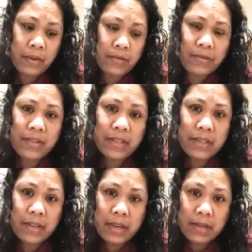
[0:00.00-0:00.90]

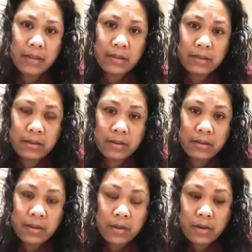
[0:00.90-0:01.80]
fix it
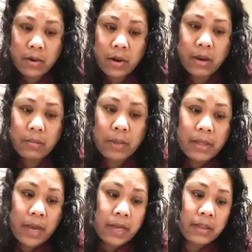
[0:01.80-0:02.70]
or apply